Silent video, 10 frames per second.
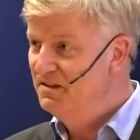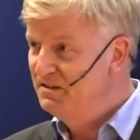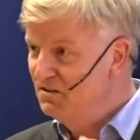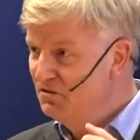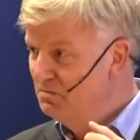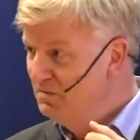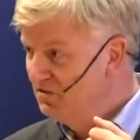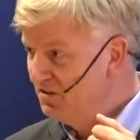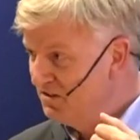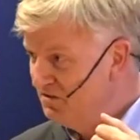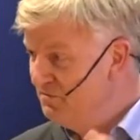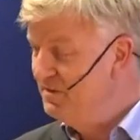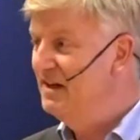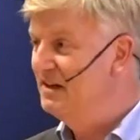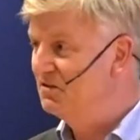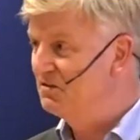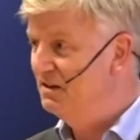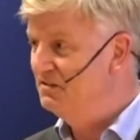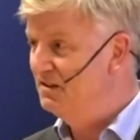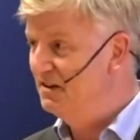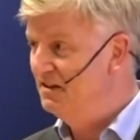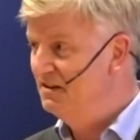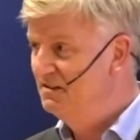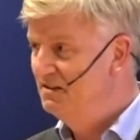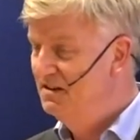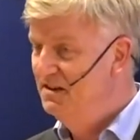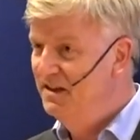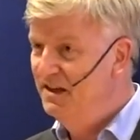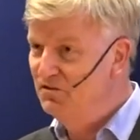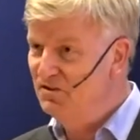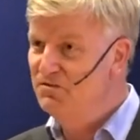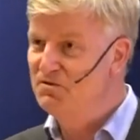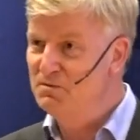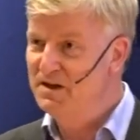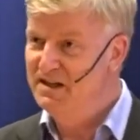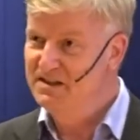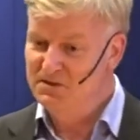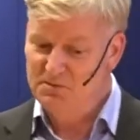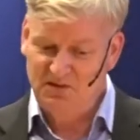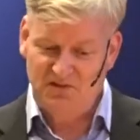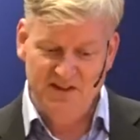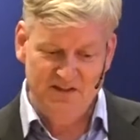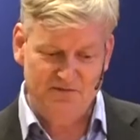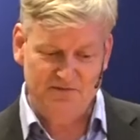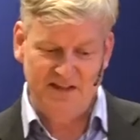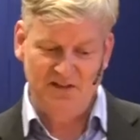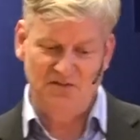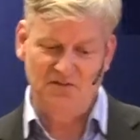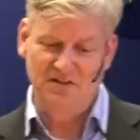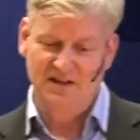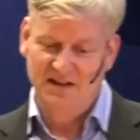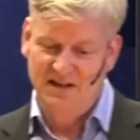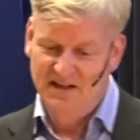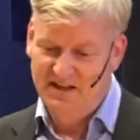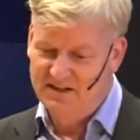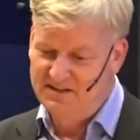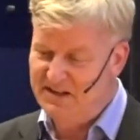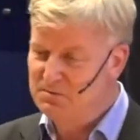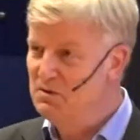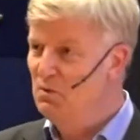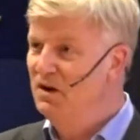that there should be certain fairness criteria in such a way that we see the things that we